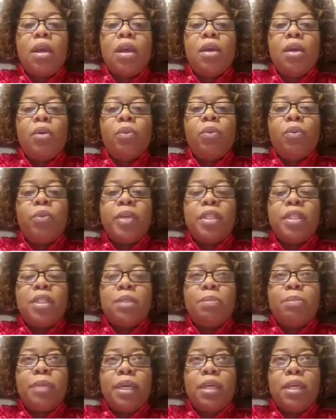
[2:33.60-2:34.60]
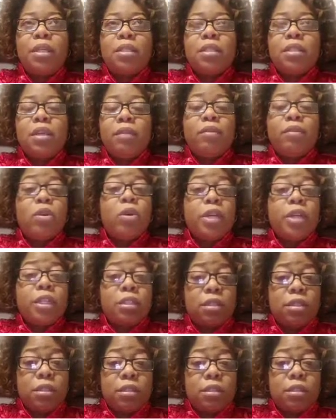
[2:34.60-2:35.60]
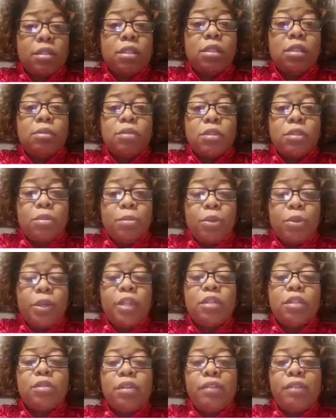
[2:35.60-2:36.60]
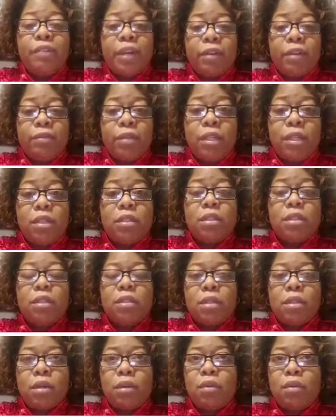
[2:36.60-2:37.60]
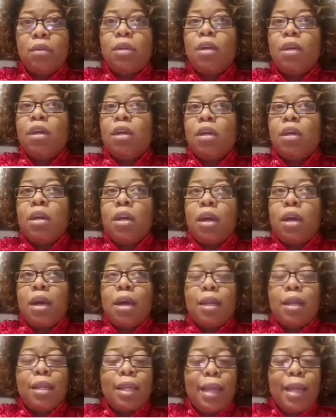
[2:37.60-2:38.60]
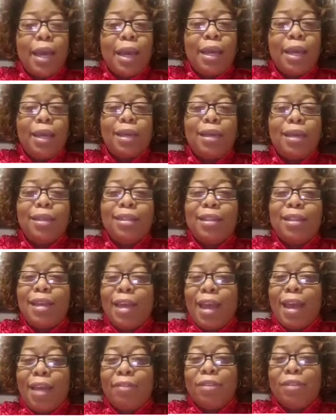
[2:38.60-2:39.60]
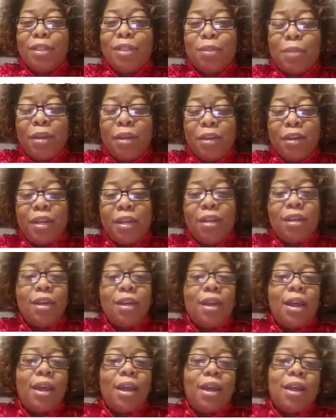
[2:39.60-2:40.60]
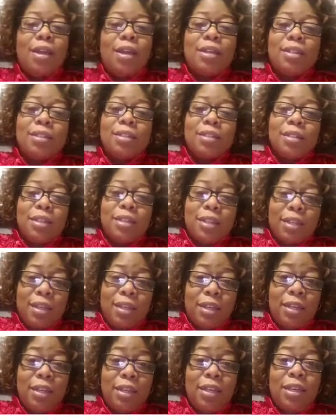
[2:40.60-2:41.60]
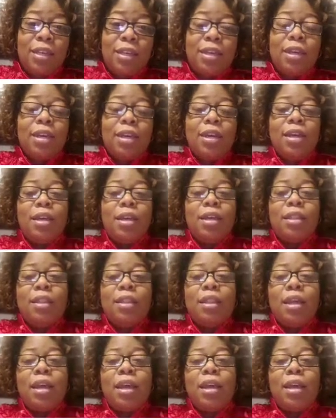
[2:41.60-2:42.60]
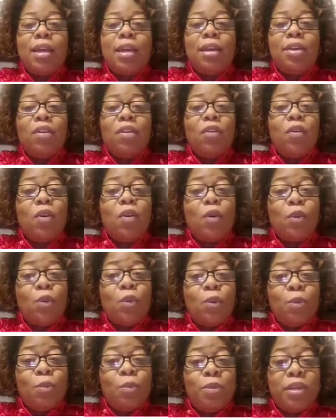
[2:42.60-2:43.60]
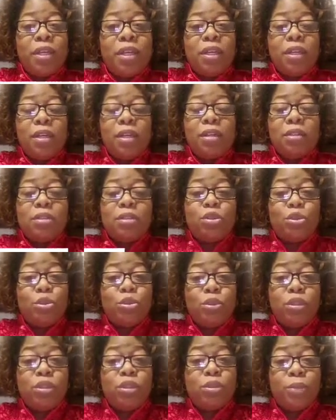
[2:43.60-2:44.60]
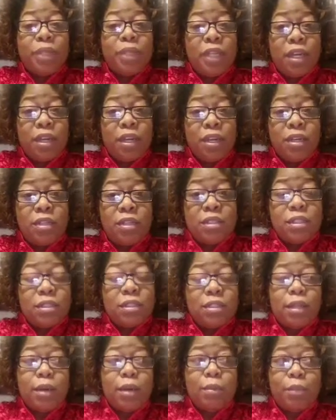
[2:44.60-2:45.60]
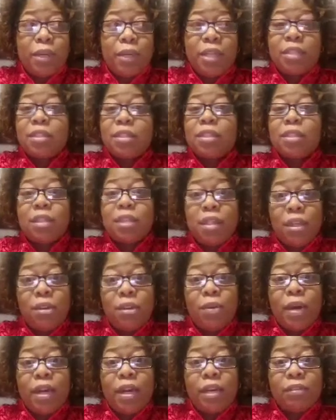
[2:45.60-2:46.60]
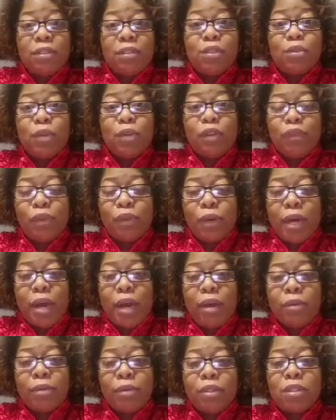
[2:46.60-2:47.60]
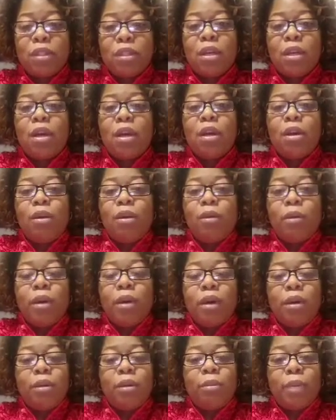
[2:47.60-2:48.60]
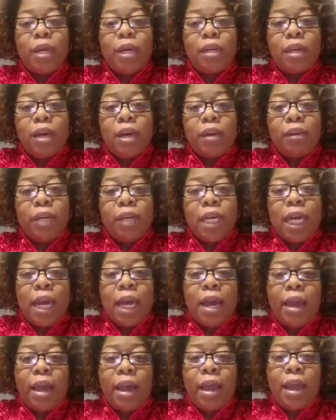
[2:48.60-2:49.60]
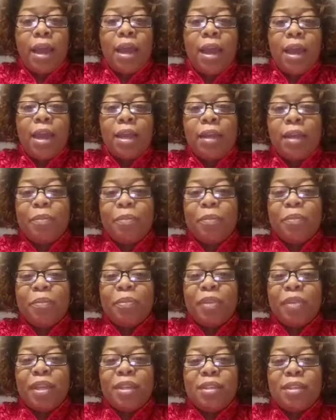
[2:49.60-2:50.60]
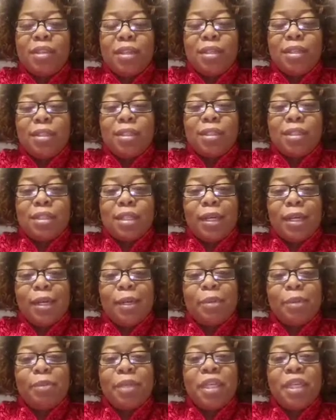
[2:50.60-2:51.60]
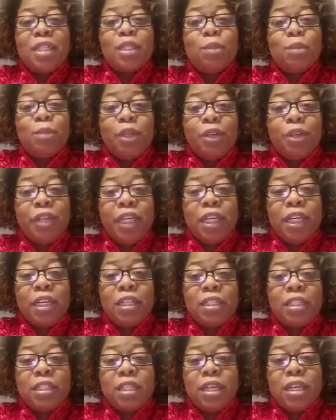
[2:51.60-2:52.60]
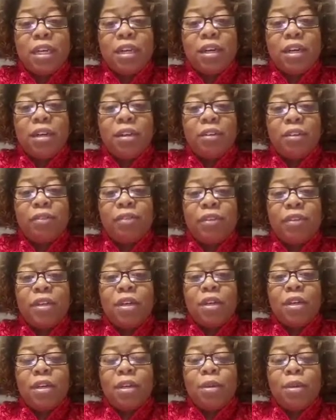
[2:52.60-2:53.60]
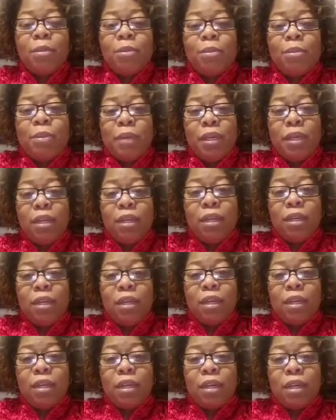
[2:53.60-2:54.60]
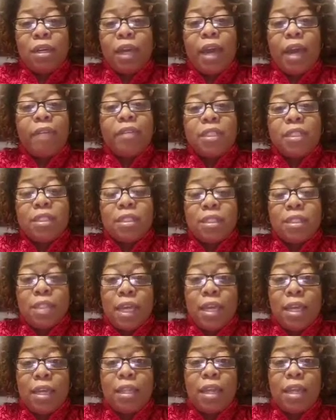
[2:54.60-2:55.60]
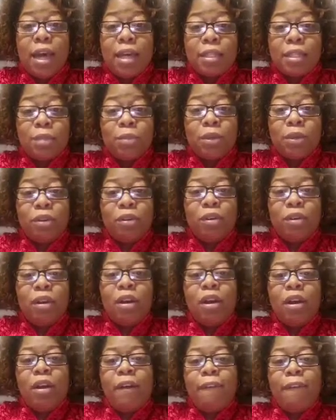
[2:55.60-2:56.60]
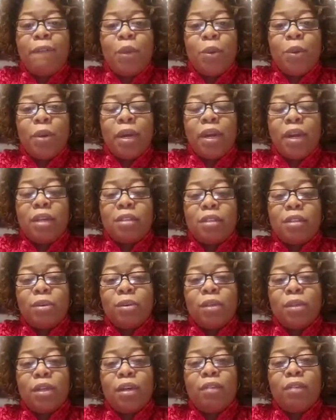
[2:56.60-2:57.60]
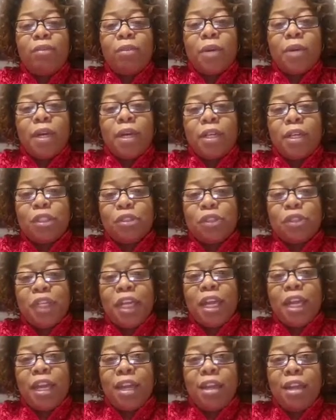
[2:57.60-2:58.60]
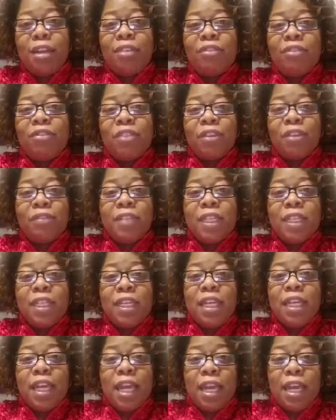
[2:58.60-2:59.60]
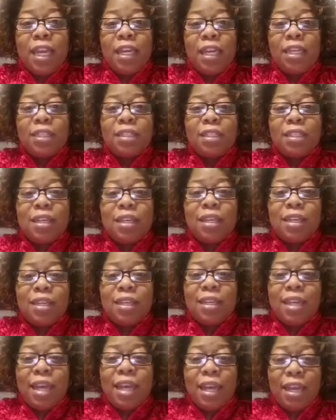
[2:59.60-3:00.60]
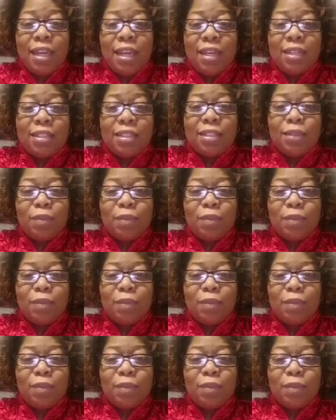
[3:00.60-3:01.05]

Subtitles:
We spent, of course, she was born at 25 weeks. So, unlike the average parent that has a kid, they go home in 2 to 3 days. Some places kick you out after 24 hours. Well, my daughter and I had this experience of being having to stay in the hospital for a total of 158 days.